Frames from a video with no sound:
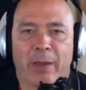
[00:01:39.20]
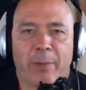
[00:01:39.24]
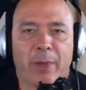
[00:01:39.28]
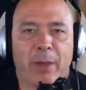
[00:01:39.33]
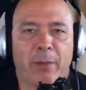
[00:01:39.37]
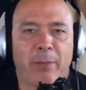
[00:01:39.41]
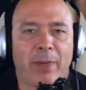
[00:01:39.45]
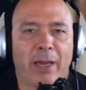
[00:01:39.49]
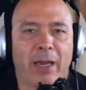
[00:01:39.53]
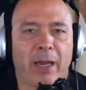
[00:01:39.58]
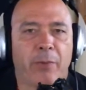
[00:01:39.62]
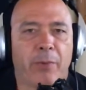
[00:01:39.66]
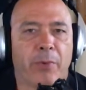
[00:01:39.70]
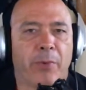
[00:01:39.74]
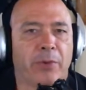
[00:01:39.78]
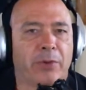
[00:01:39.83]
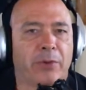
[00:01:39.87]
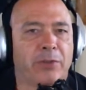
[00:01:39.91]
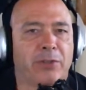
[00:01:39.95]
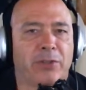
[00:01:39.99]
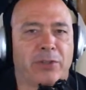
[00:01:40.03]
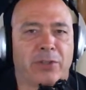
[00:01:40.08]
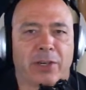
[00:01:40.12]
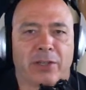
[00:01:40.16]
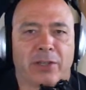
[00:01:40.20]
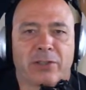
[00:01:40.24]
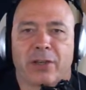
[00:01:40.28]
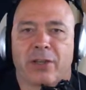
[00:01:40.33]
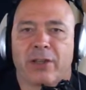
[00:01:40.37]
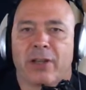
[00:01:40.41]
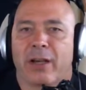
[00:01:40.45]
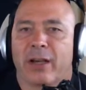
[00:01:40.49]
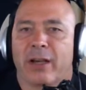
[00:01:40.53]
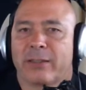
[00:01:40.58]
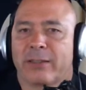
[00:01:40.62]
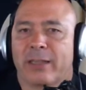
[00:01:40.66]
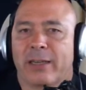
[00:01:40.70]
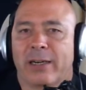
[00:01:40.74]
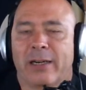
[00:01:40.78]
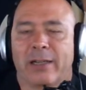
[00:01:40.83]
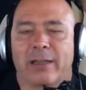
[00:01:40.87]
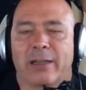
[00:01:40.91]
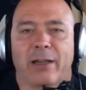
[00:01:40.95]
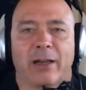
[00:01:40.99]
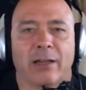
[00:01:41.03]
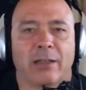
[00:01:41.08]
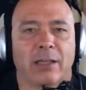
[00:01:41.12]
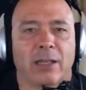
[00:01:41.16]
may be, 6 o'clock, 10
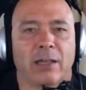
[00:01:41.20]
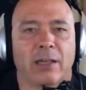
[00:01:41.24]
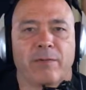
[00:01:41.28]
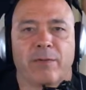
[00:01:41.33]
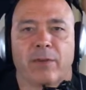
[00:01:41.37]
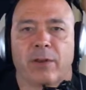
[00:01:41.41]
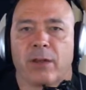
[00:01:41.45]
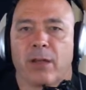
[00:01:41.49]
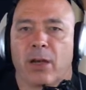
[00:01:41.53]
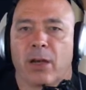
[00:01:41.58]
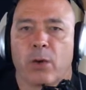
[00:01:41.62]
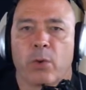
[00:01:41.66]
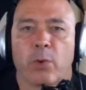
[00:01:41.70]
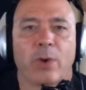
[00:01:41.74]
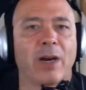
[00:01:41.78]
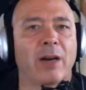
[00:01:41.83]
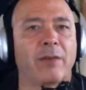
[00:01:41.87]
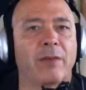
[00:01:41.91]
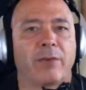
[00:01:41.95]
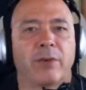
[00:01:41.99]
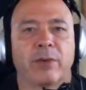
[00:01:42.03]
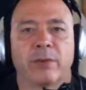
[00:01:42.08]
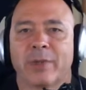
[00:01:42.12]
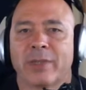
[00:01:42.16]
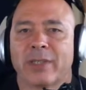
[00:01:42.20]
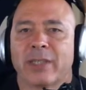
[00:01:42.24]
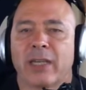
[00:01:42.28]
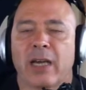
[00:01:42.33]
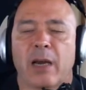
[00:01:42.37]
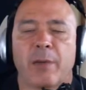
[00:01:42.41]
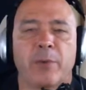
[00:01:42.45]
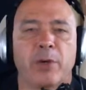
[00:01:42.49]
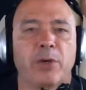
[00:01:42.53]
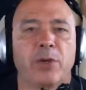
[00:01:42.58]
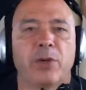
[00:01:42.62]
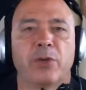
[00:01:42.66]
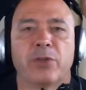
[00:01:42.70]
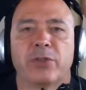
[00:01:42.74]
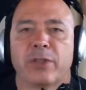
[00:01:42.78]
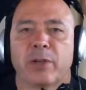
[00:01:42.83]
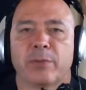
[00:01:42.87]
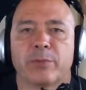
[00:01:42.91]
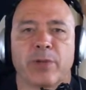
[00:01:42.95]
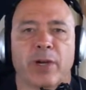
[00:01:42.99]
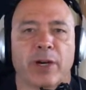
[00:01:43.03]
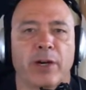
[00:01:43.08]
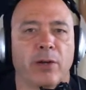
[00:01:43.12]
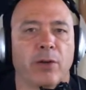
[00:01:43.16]
o'clock, 11 o'clock, whatever, what time your news
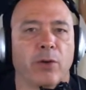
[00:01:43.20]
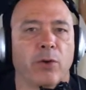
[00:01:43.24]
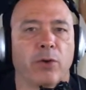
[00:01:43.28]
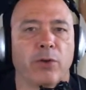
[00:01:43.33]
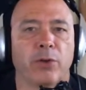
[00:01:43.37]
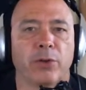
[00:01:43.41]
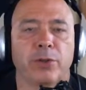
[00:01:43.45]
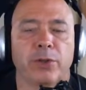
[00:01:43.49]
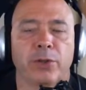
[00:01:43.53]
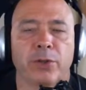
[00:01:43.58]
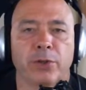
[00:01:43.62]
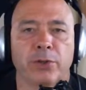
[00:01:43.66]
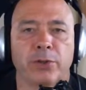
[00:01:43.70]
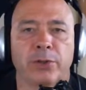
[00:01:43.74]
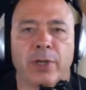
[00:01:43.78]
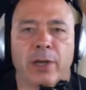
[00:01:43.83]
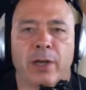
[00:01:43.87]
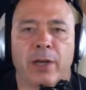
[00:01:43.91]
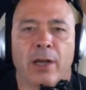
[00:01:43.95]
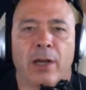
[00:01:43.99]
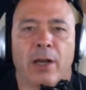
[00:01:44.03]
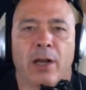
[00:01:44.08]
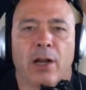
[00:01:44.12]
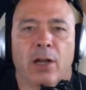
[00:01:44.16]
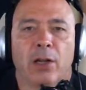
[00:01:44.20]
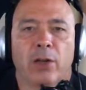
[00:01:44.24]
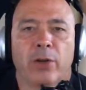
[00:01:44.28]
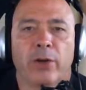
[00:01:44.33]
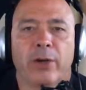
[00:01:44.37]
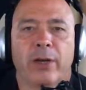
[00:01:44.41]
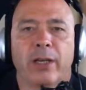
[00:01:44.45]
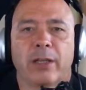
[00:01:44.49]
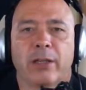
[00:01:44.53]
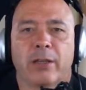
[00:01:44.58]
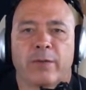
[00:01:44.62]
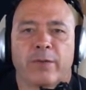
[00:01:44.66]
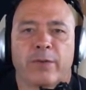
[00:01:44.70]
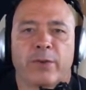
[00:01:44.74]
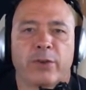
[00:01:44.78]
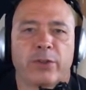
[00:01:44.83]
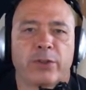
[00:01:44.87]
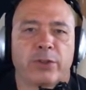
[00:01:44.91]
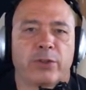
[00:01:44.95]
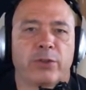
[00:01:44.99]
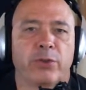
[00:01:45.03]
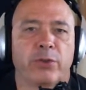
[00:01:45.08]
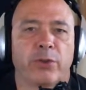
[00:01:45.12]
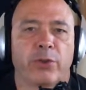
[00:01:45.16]
comes on, your local news. Look at the
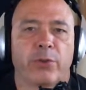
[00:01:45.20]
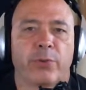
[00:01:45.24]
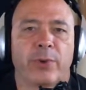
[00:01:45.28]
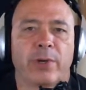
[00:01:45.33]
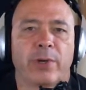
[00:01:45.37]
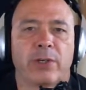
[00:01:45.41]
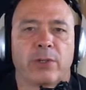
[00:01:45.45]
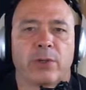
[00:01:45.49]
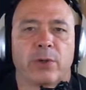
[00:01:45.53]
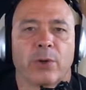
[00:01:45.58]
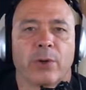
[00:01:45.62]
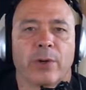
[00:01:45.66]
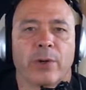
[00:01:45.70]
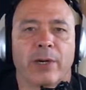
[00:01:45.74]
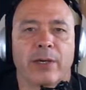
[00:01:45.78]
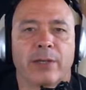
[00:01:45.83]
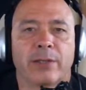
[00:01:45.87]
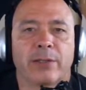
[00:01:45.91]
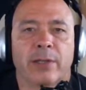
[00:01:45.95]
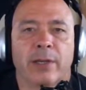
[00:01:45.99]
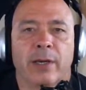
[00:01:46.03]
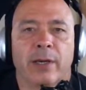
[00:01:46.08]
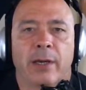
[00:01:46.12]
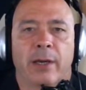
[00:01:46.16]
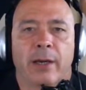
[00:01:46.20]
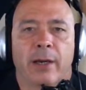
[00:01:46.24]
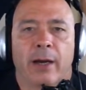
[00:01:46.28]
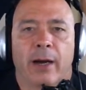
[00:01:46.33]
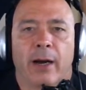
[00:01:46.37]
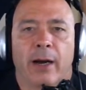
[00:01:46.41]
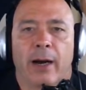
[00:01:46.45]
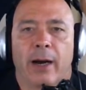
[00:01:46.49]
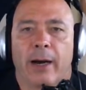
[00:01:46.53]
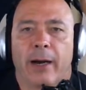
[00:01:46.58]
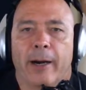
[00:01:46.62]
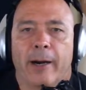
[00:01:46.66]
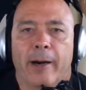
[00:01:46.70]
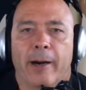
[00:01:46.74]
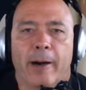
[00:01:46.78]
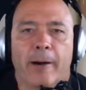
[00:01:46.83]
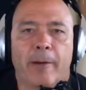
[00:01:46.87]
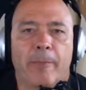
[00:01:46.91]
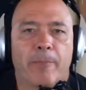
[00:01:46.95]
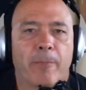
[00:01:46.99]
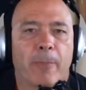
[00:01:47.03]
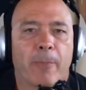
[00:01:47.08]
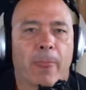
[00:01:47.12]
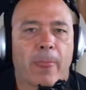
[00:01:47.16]
first two or three stories.
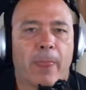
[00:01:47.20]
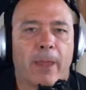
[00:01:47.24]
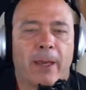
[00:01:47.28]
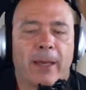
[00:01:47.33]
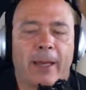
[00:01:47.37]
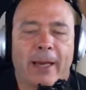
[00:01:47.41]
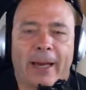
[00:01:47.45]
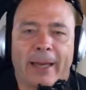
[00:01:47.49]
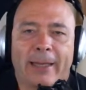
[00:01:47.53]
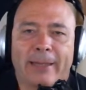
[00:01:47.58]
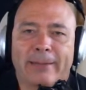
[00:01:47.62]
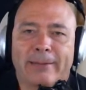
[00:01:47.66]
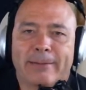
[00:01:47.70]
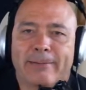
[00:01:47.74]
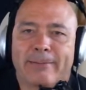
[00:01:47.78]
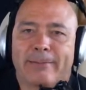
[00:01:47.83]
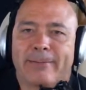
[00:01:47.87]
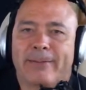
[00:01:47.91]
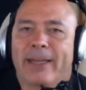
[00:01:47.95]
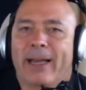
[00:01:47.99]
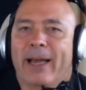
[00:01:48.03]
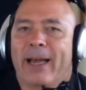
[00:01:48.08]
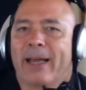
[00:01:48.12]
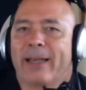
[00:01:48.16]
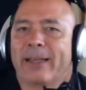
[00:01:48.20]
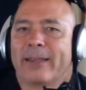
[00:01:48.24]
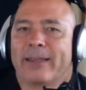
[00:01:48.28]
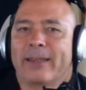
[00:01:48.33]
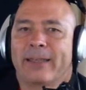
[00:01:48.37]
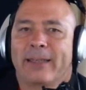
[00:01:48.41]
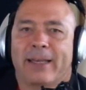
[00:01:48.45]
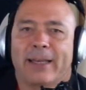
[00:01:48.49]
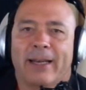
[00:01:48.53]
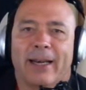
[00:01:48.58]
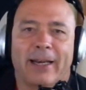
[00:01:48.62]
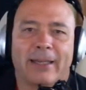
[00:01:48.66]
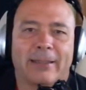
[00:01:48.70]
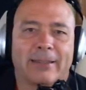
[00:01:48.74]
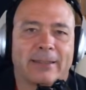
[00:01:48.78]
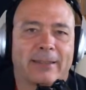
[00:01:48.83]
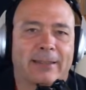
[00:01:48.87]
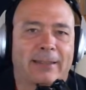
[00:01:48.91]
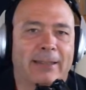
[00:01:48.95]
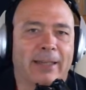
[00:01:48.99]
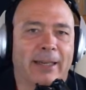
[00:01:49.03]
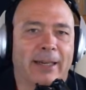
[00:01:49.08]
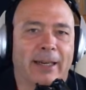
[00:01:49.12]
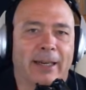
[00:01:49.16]
You got death, you got
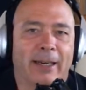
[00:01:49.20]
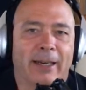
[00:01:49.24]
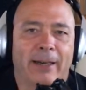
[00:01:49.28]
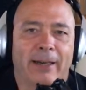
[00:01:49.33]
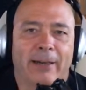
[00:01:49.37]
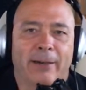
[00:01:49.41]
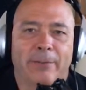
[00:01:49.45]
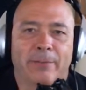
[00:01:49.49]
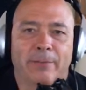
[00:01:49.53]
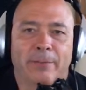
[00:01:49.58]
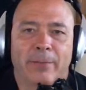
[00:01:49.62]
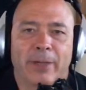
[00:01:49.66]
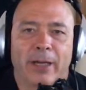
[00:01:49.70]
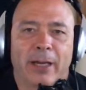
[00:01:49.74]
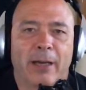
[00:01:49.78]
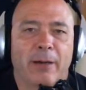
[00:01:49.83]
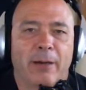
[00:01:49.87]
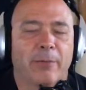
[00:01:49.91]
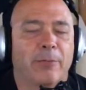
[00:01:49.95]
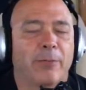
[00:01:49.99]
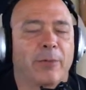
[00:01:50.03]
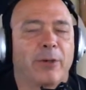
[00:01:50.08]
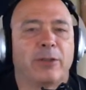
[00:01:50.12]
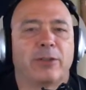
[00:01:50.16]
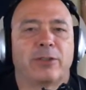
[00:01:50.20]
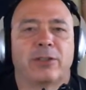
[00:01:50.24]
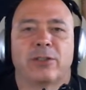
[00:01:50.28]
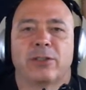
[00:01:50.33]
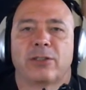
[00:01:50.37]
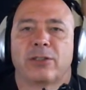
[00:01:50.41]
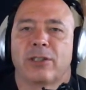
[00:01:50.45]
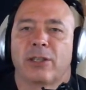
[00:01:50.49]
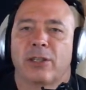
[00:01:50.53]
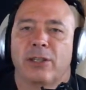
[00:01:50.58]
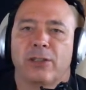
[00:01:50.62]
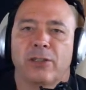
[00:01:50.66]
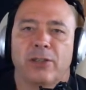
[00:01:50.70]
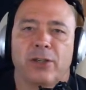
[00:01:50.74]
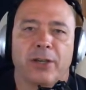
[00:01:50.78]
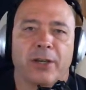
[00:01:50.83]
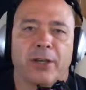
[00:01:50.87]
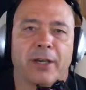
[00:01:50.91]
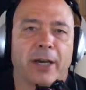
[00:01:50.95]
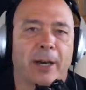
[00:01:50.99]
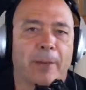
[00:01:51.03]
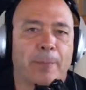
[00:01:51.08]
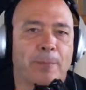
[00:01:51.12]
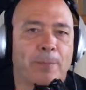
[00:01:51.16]
emergencies, you
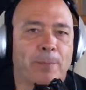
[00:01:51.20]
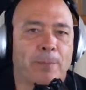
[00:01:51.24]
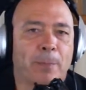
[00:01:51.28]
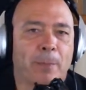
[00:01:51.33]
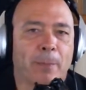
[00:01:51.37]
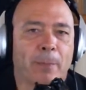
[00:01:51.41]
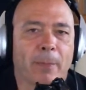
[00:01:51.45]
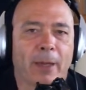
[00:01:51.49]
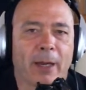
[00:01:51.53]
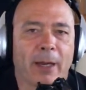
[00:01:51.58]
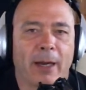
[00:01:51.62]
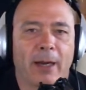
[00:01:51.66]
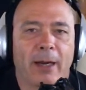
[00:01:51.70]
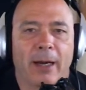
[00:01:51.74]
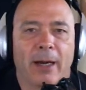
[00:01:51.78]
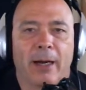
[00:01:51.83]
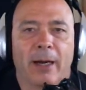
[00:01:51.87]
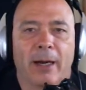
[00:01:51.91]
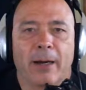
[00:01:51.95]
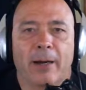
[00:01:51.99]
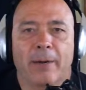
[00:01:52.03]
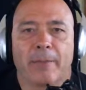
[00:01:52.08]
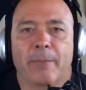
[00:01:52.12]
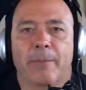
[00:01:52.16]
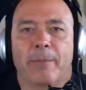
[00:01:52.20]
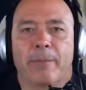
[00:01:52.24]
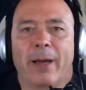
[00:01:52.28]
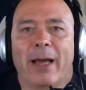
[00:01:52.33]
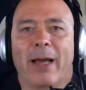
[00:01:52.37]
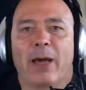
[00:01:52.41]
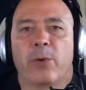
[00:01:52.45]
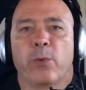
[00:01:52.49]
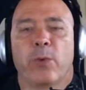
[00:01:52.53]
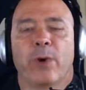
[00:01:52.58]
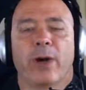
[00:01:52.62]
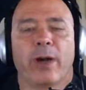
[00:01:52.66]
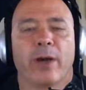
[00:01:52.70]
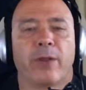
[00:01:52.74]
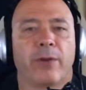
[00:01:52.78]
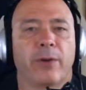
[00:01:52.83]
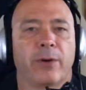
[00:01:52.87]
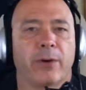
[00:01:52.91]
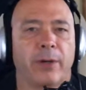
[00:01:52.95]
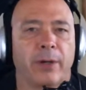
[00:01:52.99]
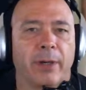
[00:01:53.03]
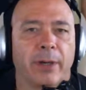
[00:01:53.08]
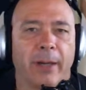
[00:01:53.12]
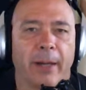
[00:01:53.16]
got bad
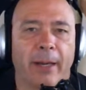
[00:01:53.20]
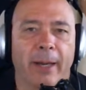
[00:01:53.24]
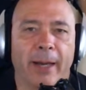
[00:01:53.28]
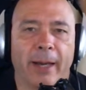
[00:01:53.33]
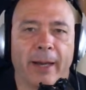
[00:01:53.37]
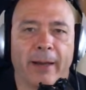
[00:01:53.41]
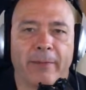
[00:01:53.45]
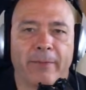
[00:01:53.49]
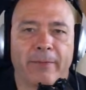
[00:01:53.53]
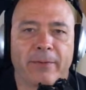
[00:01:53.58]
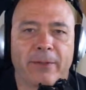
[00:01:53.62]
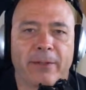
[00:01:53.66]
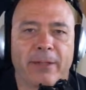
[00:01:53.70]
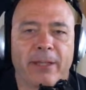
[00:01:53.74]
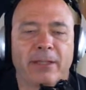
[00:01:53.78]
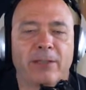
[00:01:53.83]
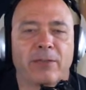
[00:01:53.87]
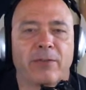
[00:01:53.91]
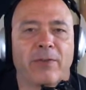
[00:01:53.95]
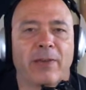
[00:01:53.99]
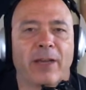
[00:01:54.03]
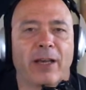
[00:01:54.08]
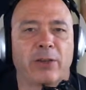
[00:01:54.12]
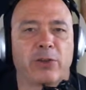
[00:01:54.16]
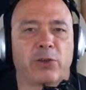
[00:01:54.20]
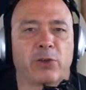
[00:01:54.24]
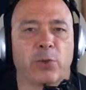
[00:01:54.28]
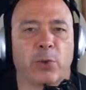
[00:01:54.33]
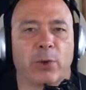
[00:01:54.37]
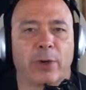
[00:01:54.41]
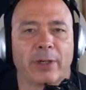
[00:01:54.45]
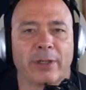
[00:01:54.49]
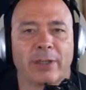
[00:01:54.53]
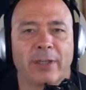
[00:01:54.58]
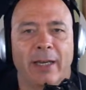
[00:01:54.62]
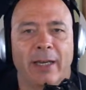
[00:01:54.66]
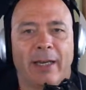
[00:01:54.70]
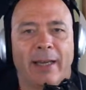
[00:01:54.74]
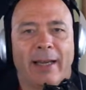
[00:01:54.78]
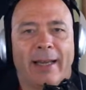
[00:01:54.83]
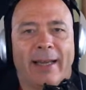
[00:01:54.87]
weather, you have things of that sort.